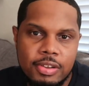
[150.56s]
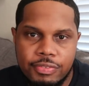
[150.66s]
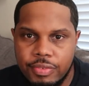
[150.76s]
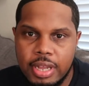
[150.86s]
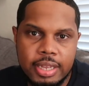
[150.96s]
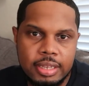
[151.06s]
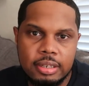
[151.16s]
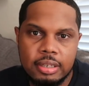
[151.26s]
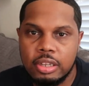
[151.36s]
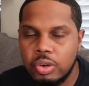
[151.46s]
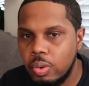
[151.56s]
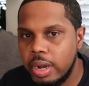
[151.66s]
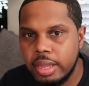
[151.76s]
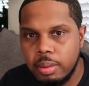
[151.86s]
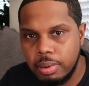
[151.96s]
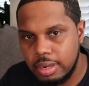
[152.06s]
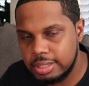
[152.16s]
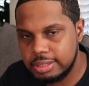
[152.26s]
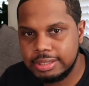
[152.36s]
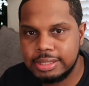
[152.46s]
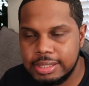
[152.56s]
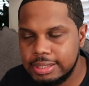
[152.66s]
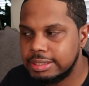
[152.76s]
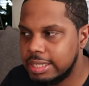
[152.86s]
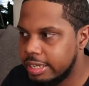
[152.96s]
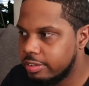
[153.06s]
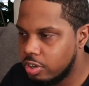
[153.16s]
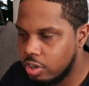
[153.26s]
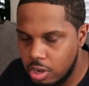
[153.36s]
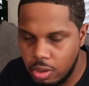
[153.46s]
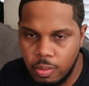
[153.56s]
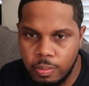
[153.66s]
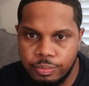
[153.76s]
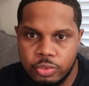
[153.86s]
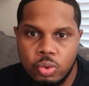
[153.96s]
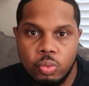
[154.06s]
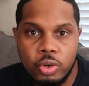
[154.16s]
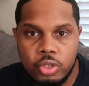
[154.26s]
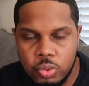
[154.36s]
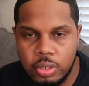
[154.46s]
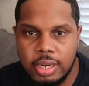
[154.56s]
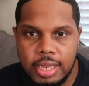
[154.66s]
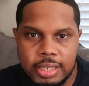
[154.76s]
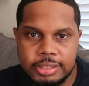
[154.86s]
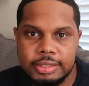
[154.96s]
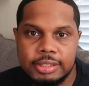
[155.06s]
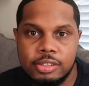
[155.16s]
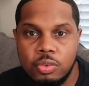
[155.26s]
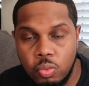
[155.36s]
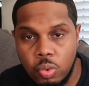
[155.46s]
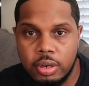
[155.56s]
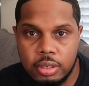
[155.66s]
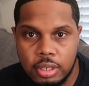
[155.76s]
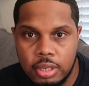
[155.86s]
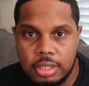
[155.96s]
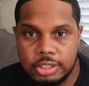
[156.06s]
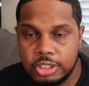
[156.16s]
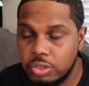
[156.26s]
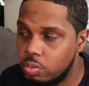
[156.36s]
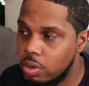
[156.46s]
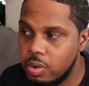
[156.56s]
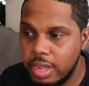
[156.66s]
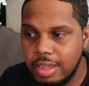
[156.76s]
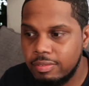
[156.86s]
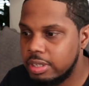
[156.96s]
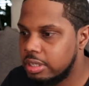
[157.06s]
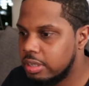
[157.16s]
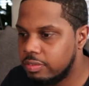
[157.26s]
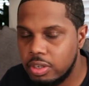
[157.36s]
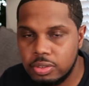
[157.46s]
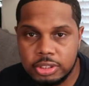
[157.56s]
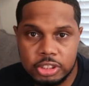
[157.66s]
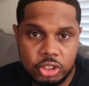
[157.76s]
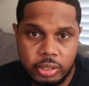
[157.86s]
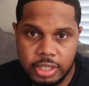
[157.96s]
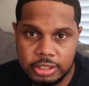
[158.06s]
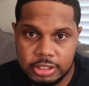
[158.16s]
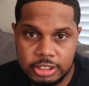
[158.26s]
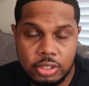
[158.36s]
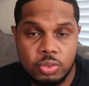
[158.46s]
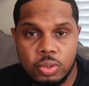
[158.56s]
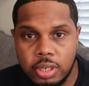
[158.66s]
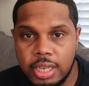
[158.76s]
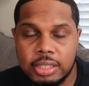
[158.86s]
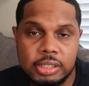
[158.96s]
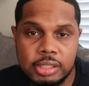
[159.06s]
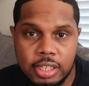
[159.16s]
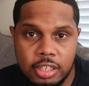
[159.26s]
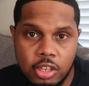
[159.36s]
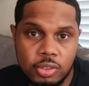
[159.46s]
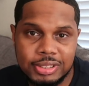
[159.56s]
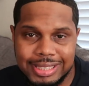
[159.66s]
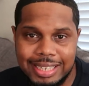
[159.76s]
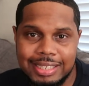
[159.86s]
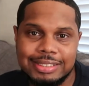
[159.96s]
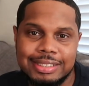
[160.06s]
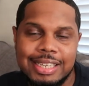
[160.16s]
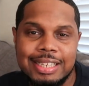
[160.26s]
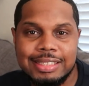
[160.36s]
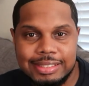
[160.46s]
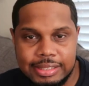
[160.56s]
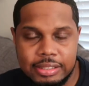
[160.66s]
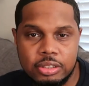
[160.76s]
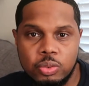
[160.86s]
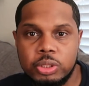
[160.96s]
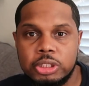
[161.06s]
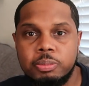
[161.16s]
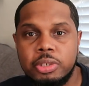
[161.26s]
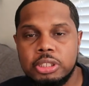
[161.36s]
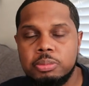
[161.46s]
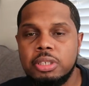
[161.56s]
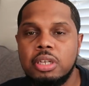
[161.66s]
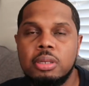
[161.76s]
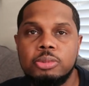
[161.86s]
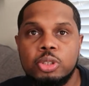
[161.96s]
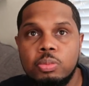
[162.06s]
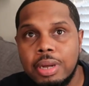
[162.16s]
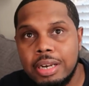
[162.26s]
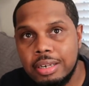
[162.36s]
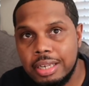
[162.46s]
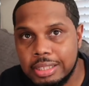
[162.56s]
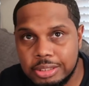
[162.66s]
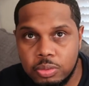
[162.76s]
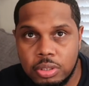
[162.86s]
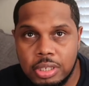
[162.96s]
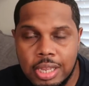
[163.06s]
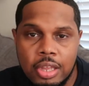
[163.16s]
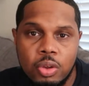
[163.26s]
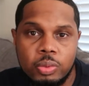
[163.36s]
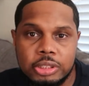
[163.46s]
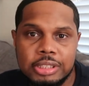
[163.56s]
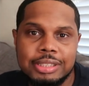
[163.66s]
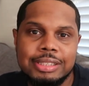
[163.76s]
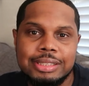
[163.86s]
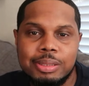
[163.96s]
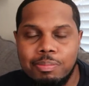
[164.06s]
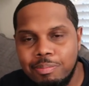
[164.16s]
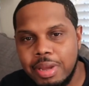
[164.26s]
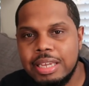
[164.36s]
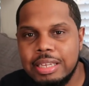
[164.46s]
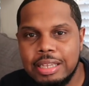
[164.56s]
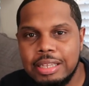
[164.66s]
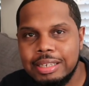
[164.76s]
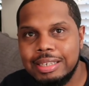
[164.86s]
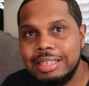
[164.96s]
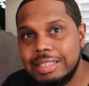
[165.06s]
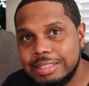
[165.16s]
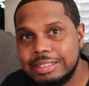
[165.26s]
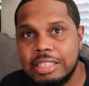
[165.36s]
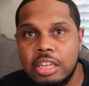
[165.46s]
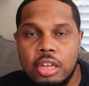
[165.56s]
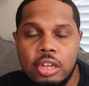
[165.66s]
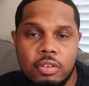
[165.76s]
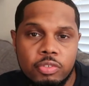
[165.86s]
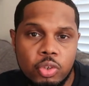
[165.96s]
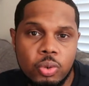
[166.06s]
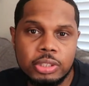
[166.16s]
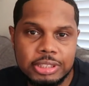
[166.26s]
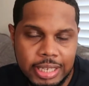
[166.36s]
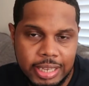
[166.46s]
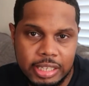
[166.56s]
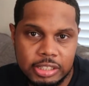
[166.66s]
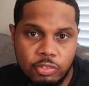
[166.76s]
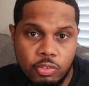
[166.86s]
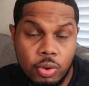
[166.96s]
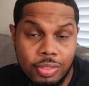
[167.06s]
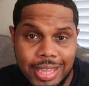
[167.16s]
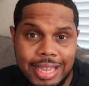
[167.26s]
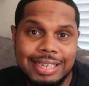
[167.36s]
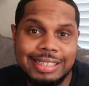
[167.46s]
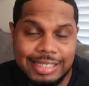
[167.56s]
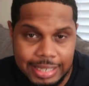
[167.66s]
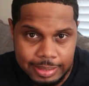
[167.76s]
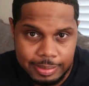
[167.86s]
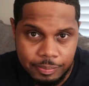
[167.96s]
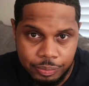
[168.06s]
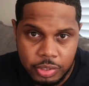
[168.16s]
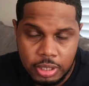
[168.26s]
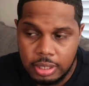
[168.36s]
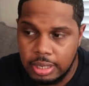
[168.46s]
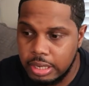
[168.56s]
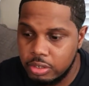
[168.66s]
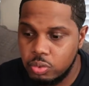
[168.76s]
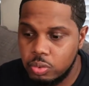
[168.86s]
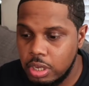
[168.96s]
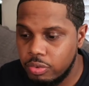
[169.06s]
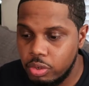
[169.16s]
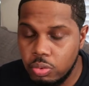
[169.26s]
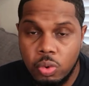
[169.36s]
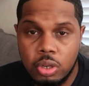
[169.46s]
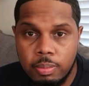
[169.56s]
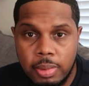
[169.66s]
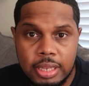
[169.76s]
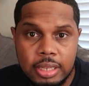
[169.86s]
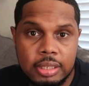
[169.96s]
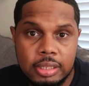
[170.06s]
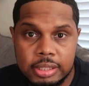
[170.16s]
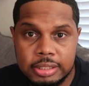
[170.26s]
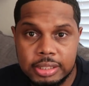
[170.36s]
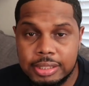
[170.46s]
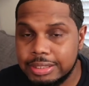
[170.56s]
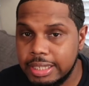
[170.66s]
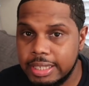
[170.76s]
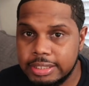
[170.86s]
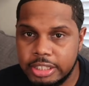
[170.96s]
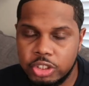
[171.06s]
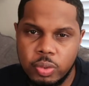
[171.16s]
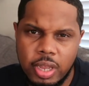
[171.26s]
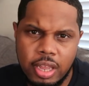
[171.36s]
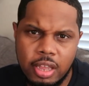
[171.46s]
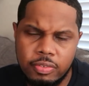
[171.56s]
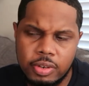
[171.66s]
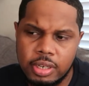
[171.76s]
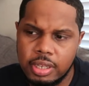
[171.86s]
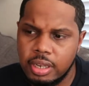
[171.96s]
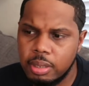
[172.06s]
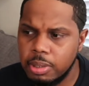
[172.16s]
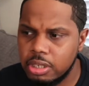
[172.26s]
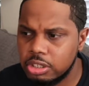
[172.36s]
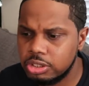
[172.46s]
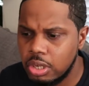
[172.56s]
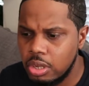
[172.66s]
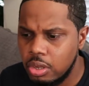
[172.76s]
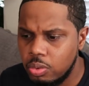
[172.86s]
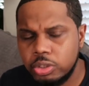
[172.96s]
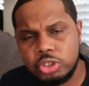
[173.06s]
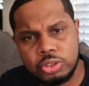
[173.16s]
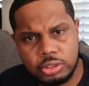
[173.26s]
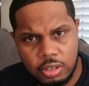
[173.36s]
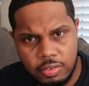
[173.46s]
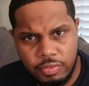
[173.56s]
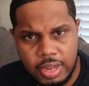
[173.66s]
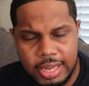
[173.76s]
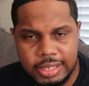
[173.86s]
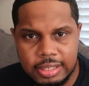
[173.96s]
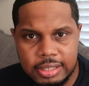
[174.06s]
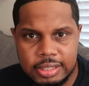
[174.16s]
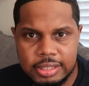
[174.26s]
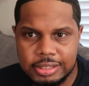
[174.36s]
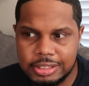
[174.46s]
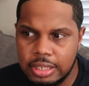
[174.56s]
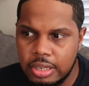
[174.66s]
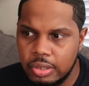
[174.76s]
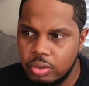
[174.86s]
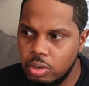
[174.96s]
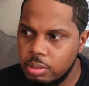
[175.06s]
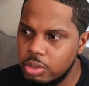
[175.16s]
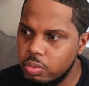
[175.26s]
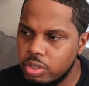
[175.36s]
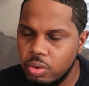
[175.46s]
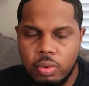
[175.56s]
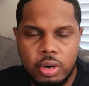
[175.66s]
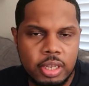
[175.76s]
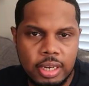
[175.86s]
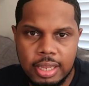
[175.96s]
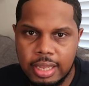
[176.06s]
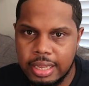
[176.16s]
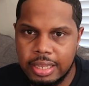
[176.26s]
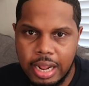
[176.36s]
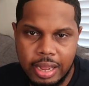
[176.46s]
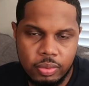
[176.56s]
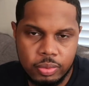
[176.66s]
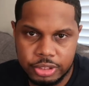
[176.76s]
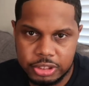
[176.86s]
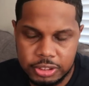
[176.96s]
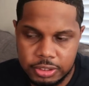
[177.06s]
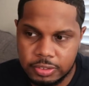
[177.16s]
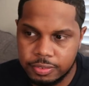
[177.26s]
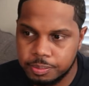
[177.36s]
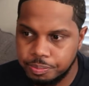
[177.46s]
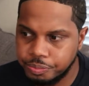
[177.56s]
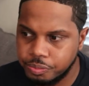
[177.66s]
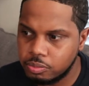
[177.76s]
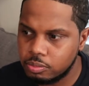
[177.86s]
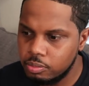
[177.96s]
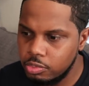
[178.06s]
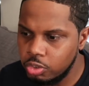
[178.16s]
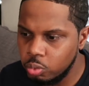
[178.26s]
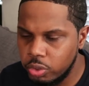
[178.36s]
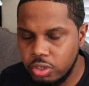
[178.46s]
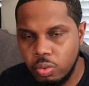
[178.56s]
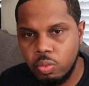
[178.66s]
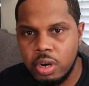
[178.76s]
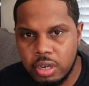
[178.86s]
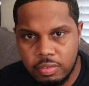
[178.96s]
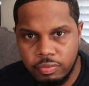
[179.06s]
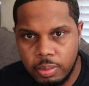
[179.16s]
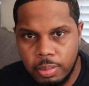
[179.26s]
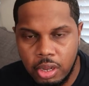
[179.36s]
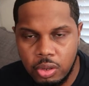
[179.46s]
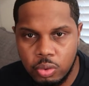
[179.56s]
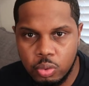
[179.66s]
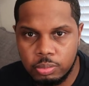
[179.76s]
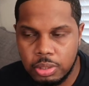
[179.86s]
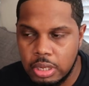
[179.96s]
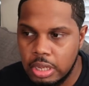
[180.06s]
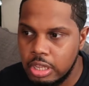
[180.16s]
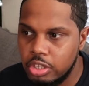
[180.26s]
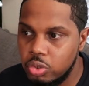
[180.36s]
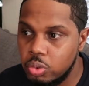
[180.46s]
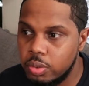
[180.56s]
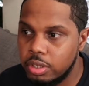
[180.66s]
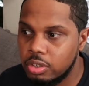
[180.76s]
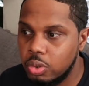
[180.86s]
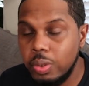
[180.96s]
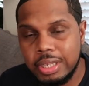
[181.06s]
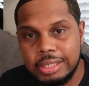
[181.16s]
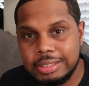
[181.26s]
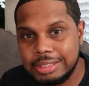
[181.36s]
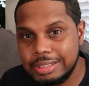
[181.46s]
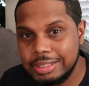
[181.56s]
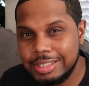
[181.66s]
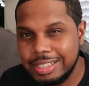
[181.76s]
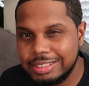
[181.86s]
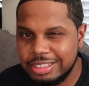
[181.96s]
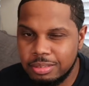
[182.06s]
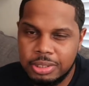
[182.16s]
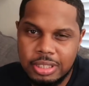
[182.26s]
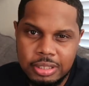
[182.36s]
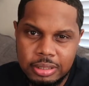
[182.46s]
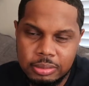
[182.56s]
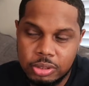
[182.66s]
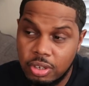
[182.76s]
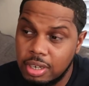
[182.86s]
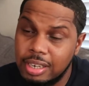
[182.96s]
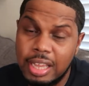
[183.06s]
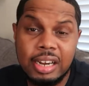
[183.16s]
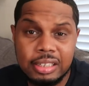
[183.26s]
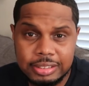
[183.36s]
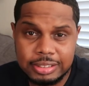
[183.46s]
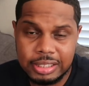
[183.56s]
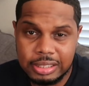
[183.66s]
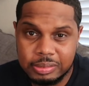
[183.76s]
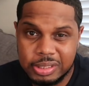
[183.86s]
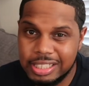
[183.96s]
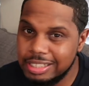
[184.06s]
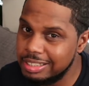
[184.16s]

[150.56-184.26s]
find a quiet place inside of your home where you can actually work, so you won't have any of those distractions, so you can actually get those tasks done. Which brings me up to my next one, which is make a list of your tasks for that day. Now, you definitely want to make a list of the tasks that you have for that day, because what you'll start finding is normally when you're working that 8-hour shift, when you're working from home, you can quickly see that sometimes, or a lot of the times, it